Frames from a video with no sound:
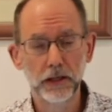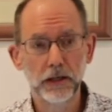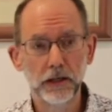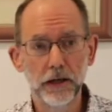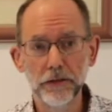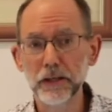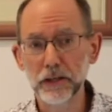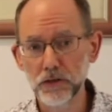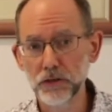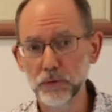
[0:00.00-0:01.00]
I think
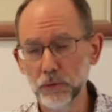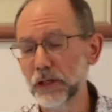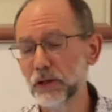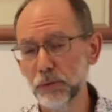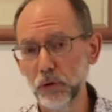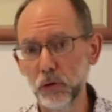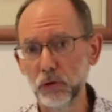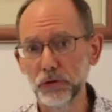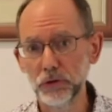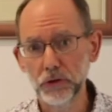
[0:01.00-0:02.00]
as you read
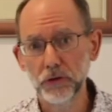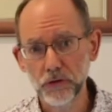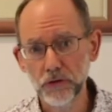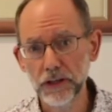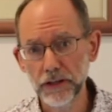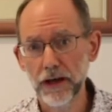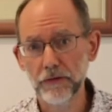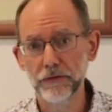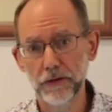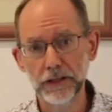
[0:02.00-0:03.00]
Paul, you can see
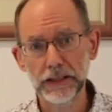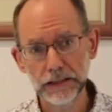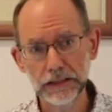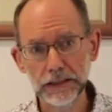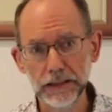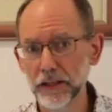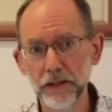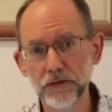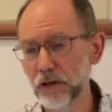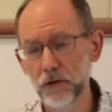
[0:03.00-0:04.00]
that very clearly.
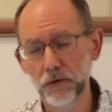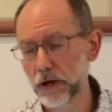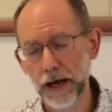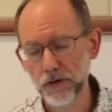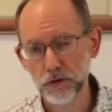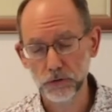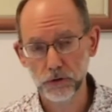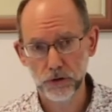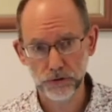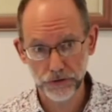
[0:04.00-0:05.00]
There's no actual
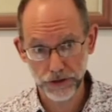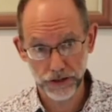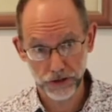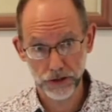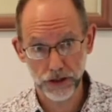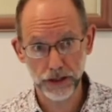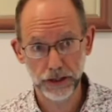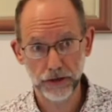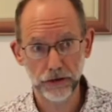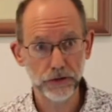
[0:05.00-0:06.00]
contradiction
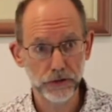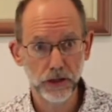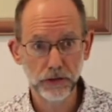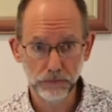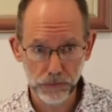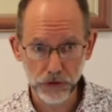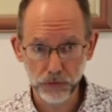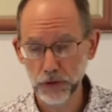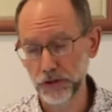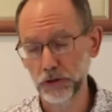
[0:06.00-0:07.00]
here.
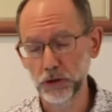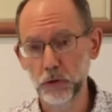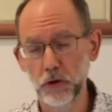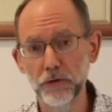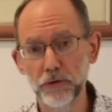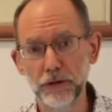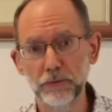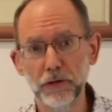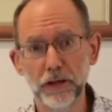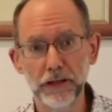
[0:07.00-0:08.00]
Just when you quote
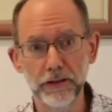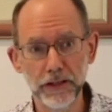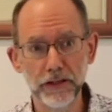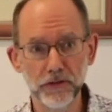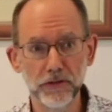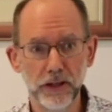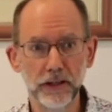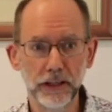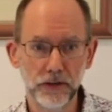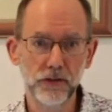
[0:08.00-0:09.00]
them like this,
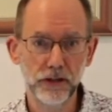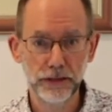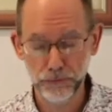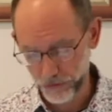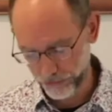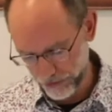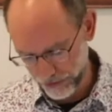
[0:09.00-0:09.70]
it seems as though